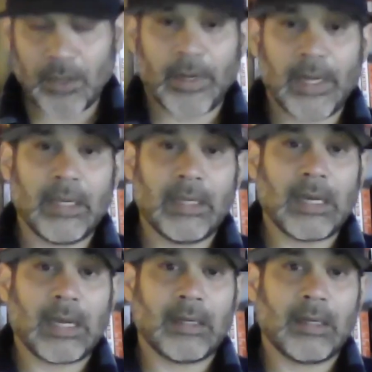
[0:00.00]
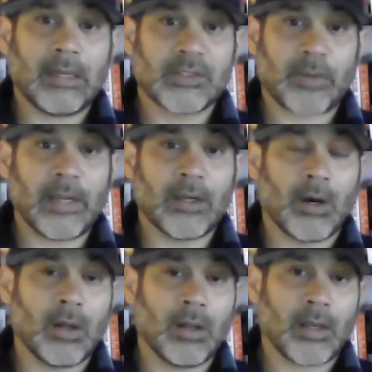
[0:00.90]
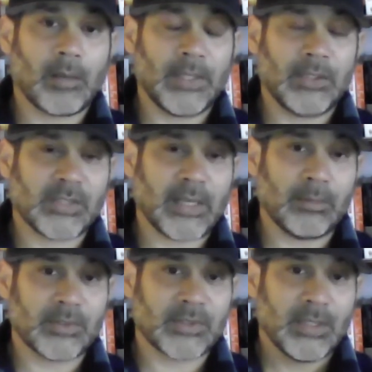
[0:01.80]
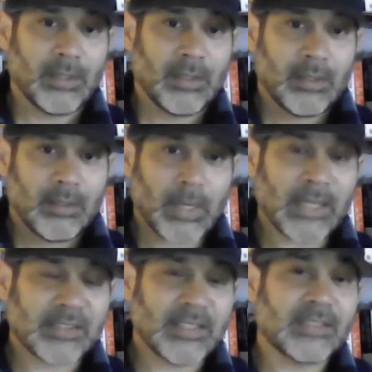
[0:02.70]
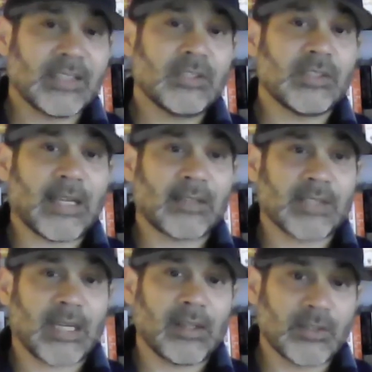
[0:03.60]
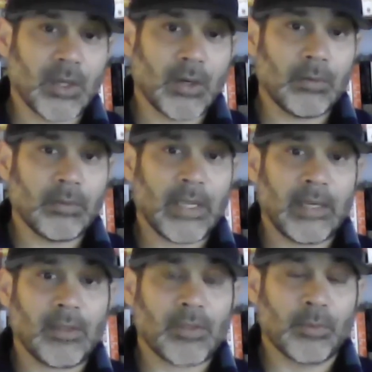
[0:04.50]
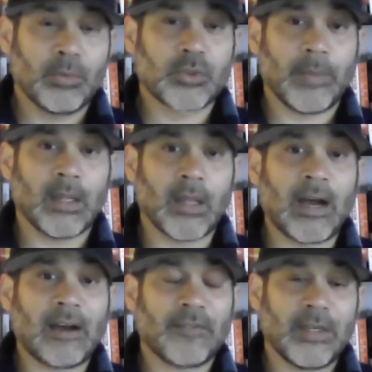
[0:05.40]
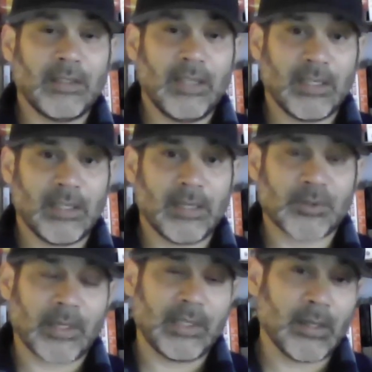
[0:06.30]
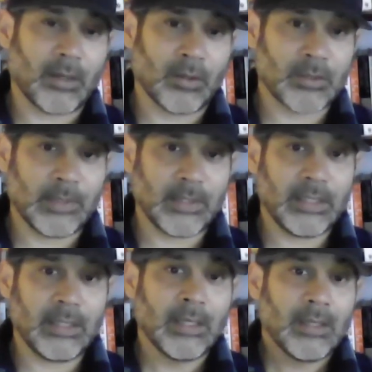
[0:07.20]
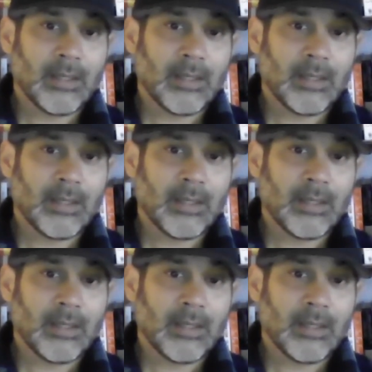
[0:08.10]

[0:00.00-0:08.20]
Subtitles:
Gray got a strike call on a pitch that was probably 6 inches outside of the zone, and it threw Trammell off, and he ended up striking out ultimately.